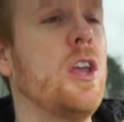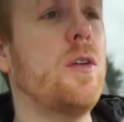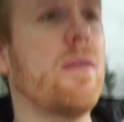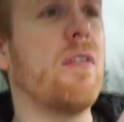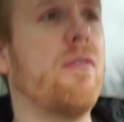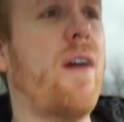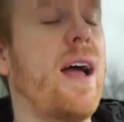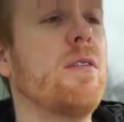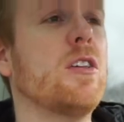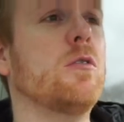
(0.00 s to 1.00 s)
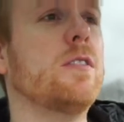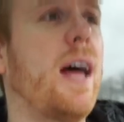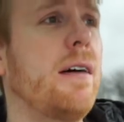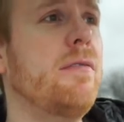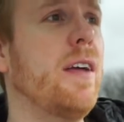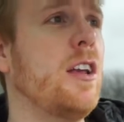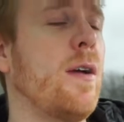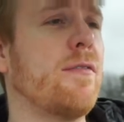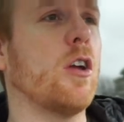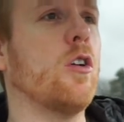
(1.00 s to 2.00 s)
you have to find what you love and you
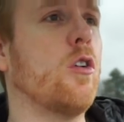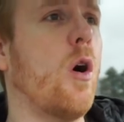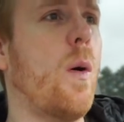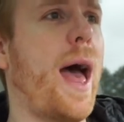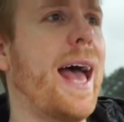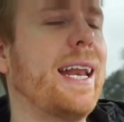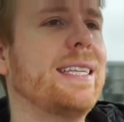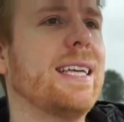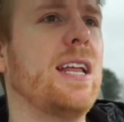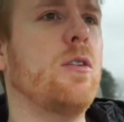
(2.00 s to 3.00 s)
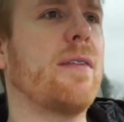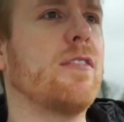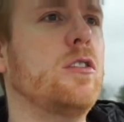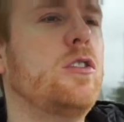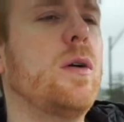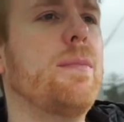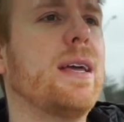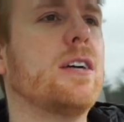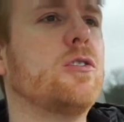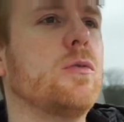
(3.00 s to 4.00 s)
have to go at it and you have to do it
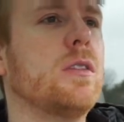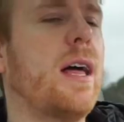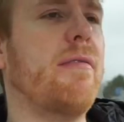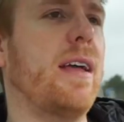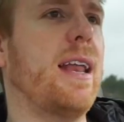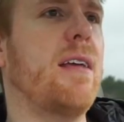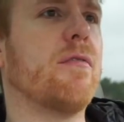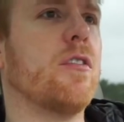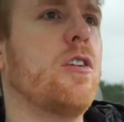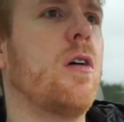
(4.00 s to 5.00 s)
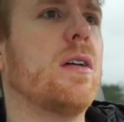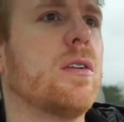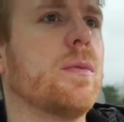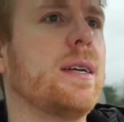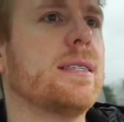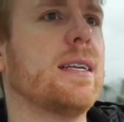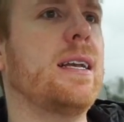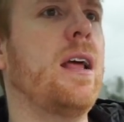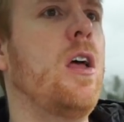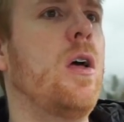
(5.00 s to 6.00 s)
because you love it and for no other
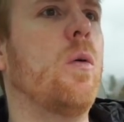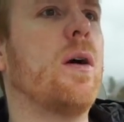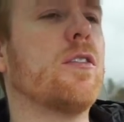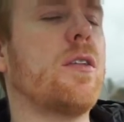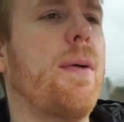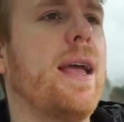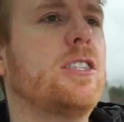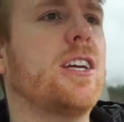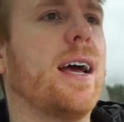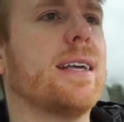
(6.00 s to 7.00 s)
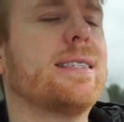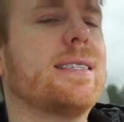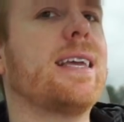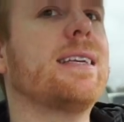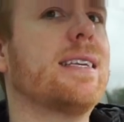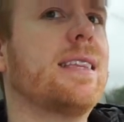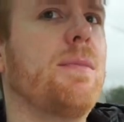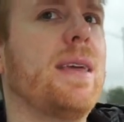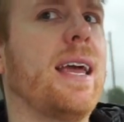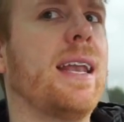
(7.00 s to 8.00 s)
reason, whether the paycheck stinks at the
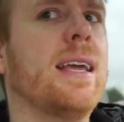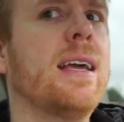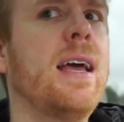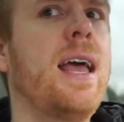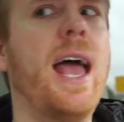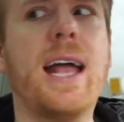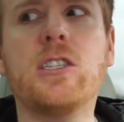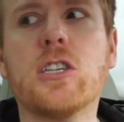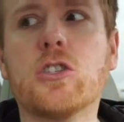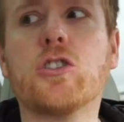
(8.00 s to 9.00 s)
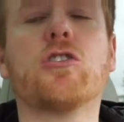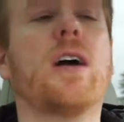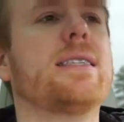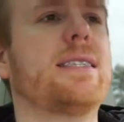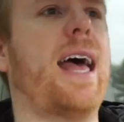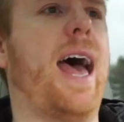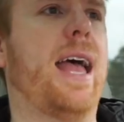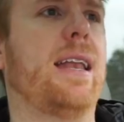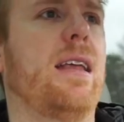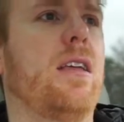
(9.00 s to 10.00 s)
beginning and just trust
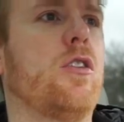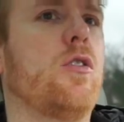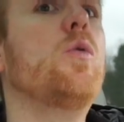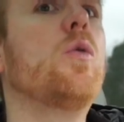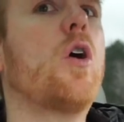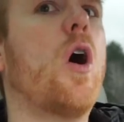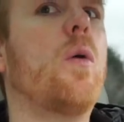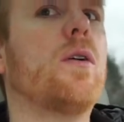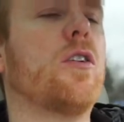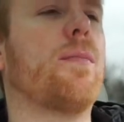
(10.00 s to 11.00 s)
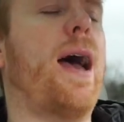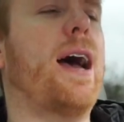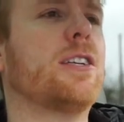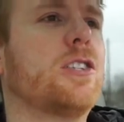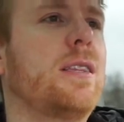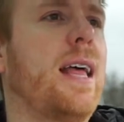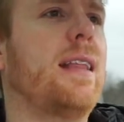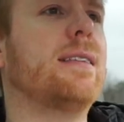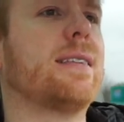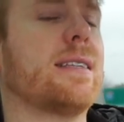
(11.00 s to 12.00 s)
that you go with your passion
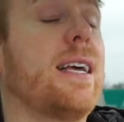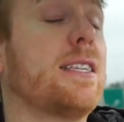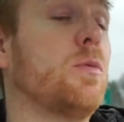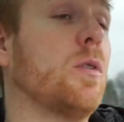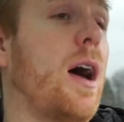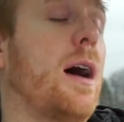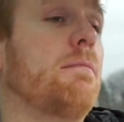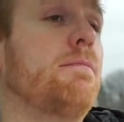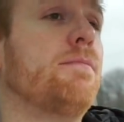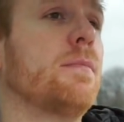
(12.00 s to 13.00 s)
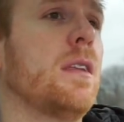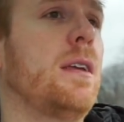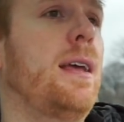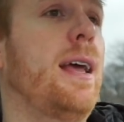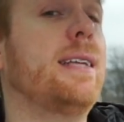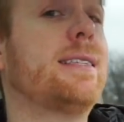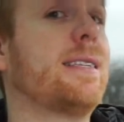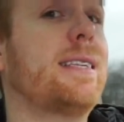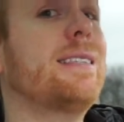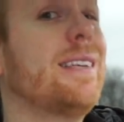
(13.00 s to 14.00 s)
that success will come. And
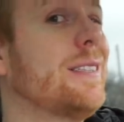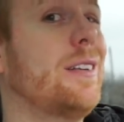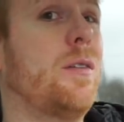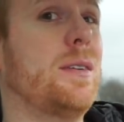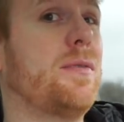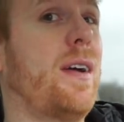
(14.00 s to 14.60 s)
success isn't always